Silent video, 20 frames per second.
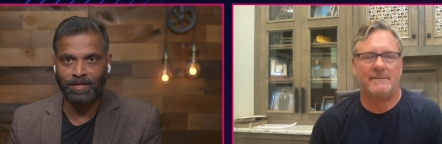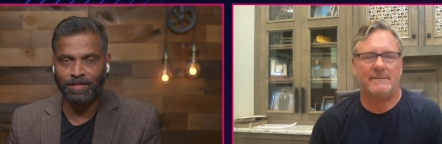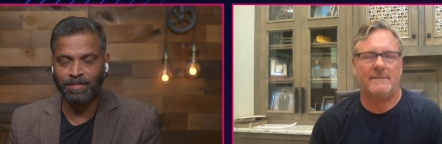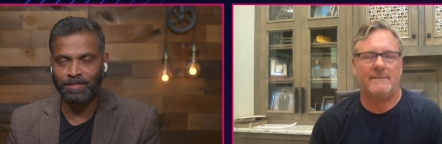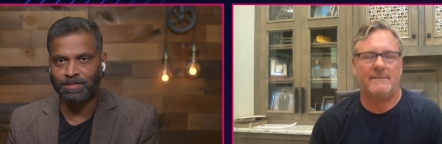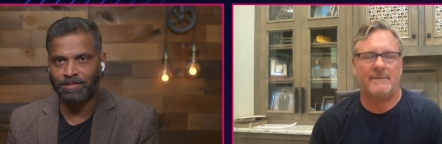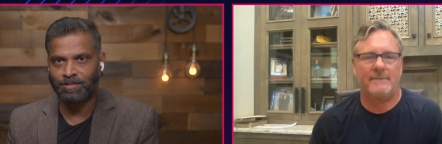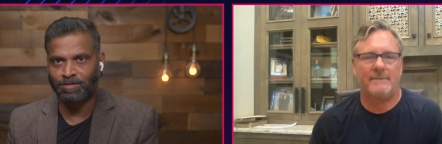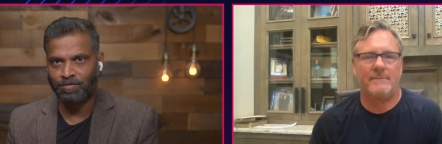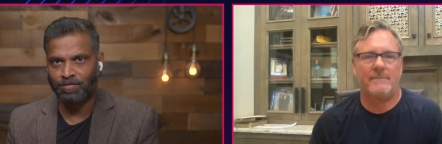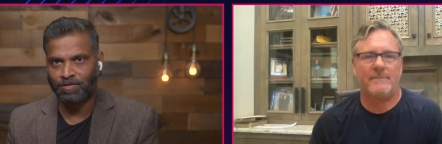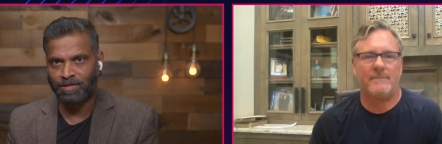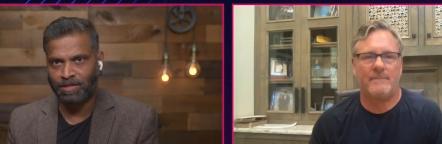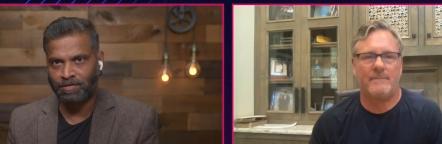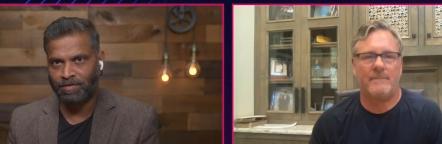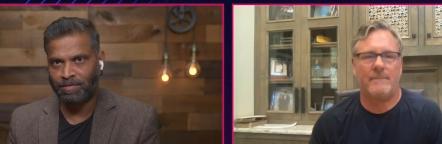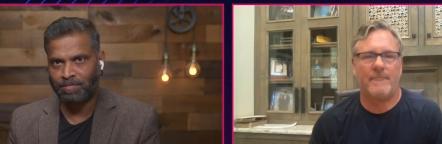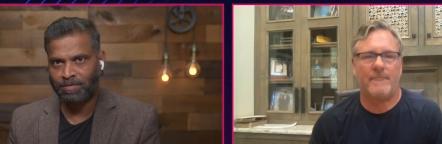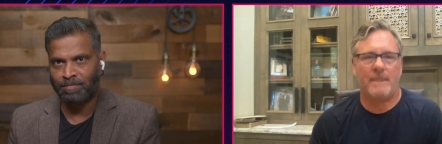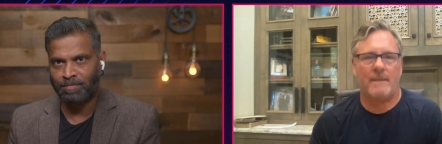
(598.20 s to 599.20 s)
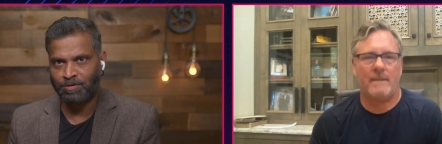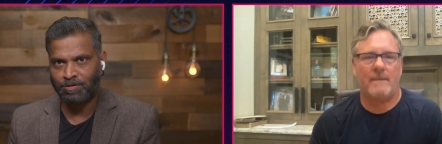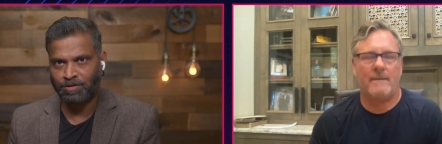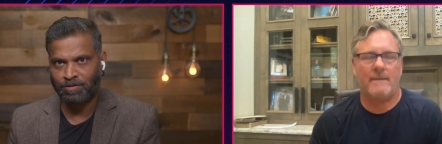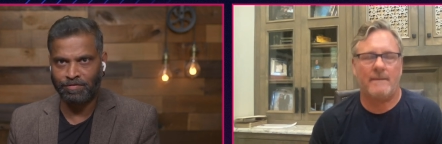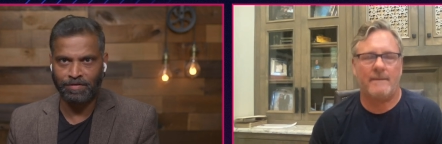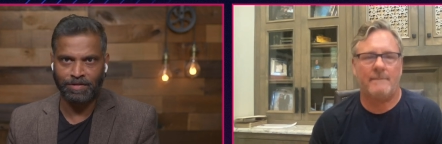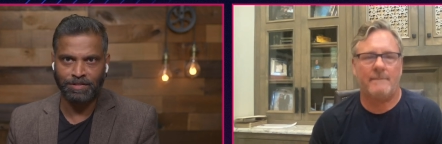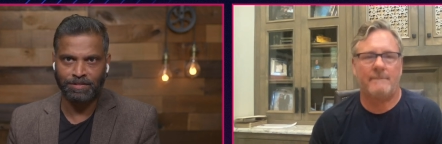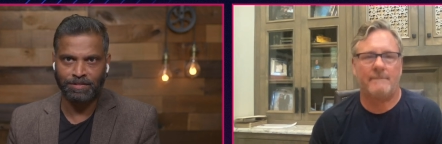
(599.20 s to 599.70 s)
Speaker 1: that the software developer community
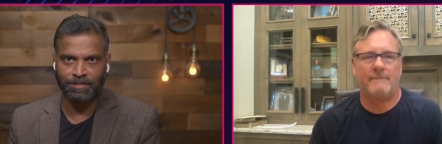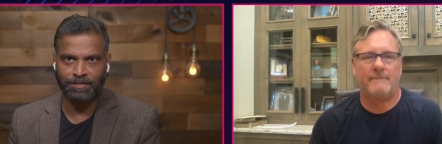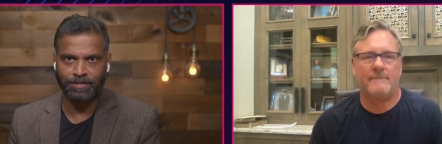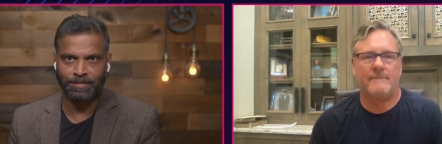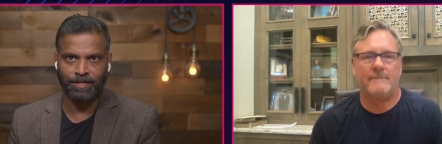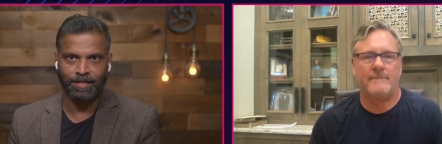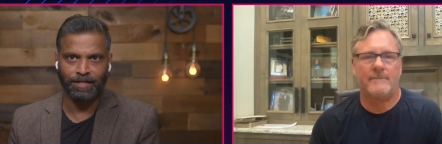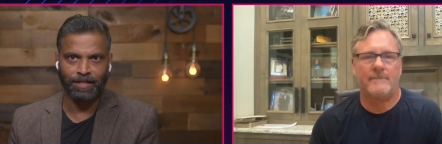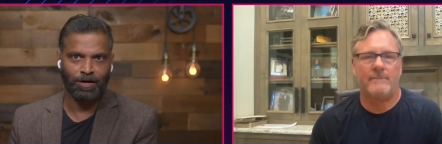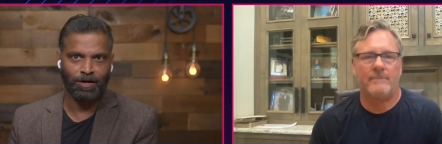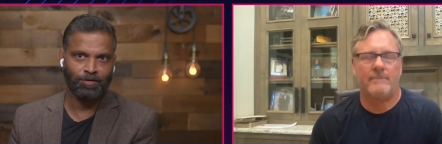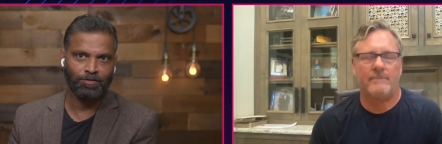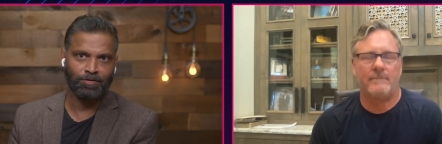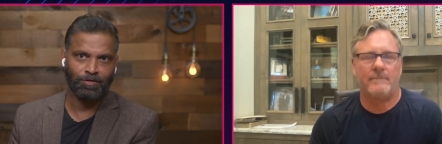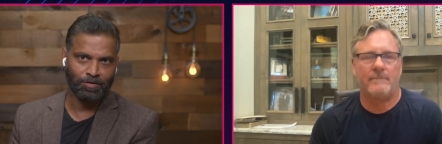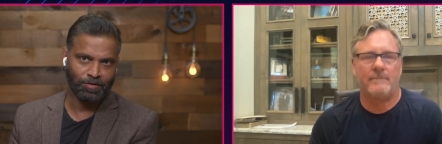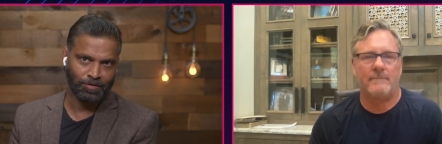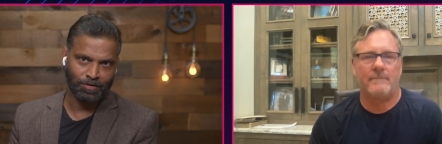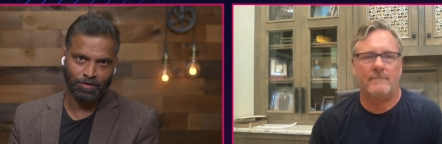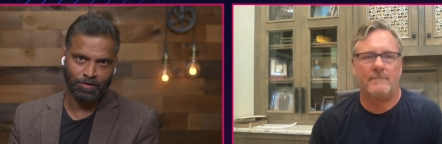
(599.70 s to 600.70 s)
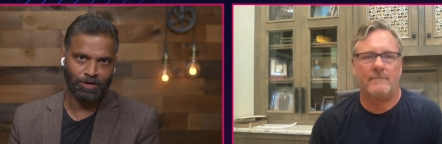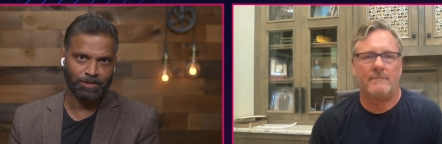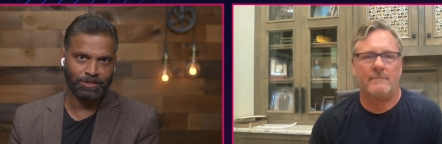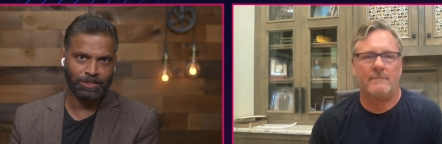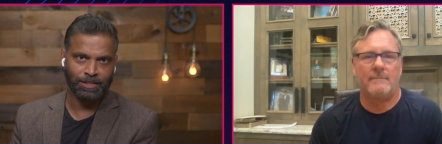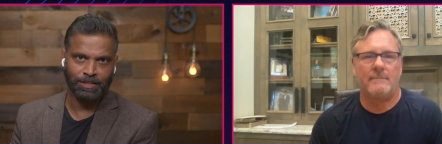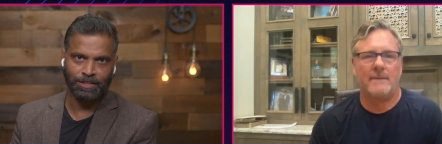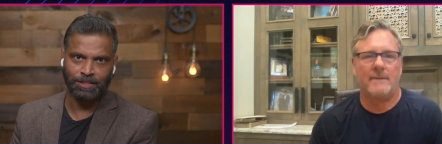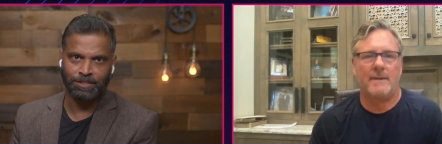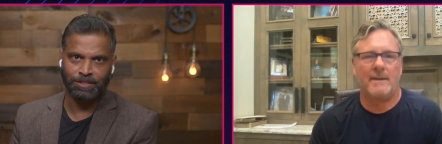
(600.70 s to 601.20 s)
faces and how
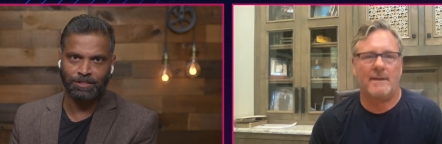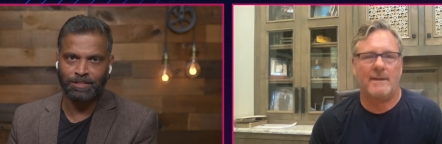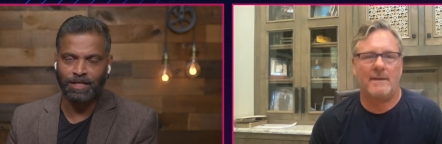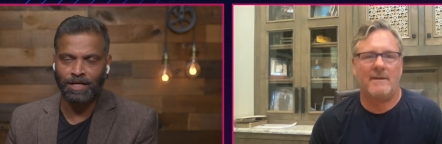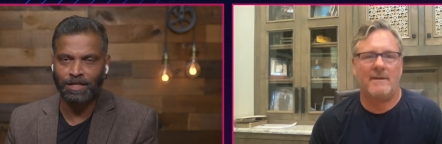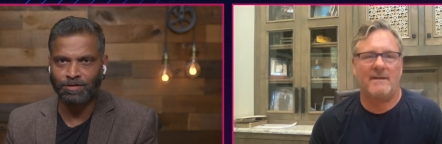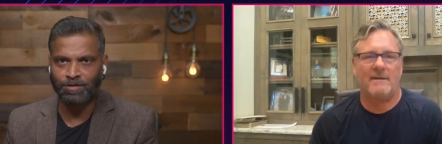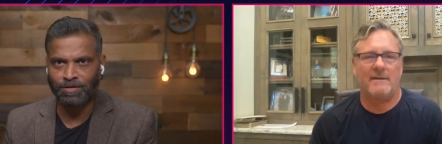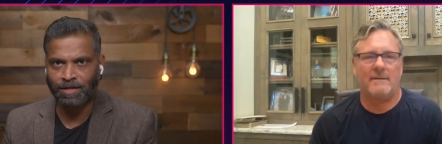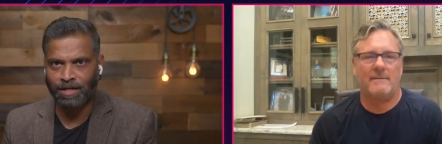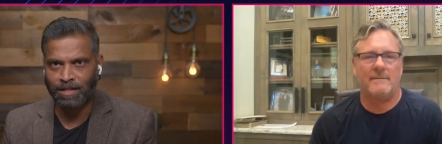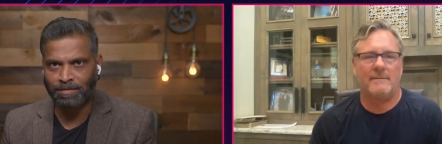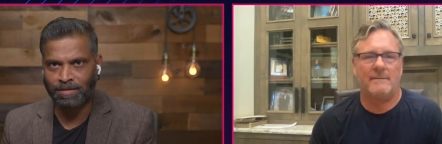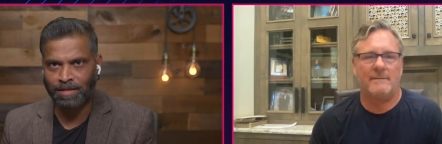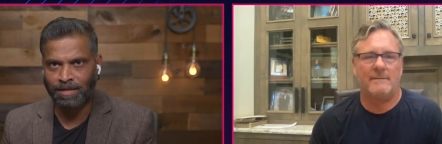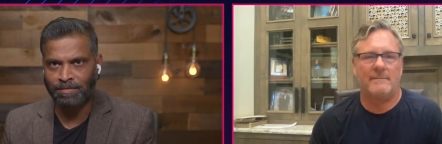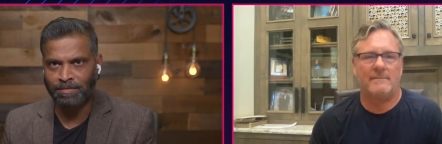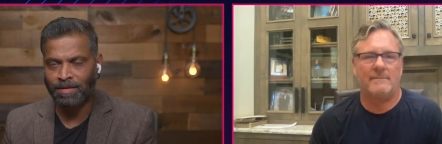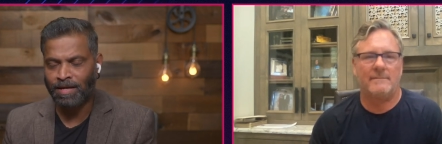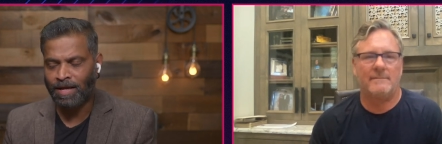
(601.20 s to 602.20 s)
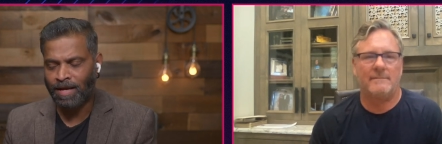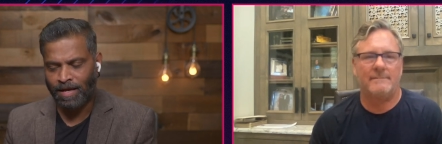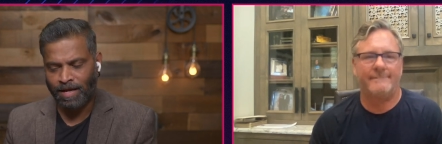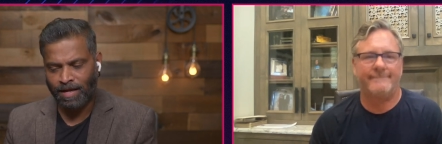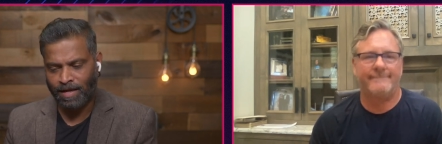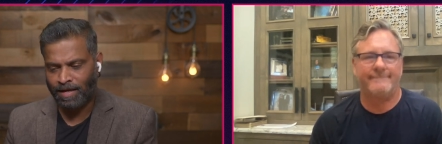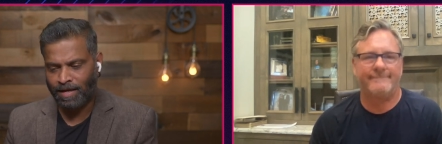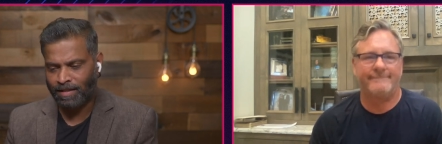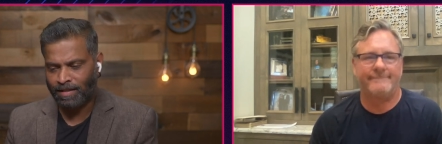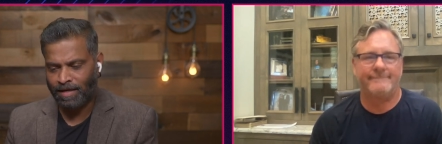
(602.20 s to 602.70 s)
Logic is trying to help that.
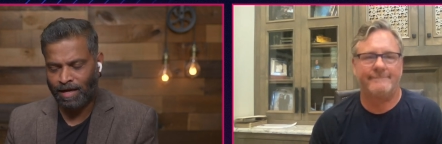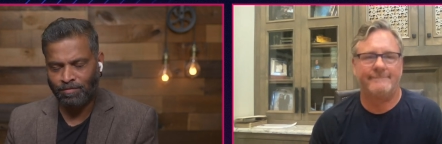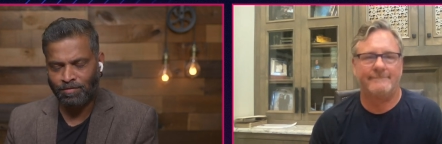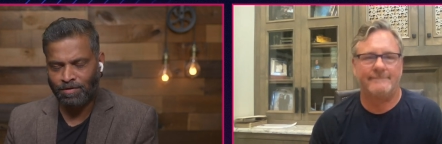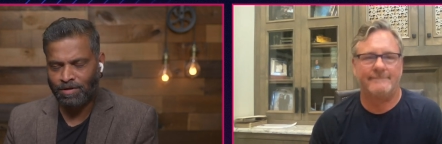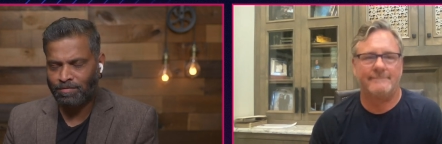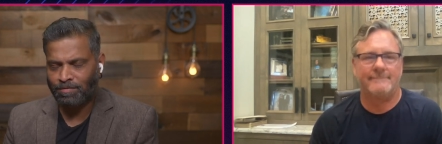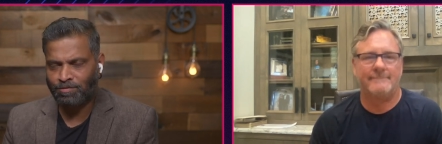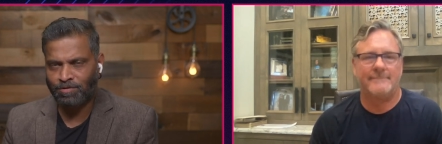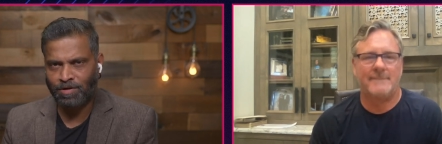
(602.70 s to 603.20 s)
And I would love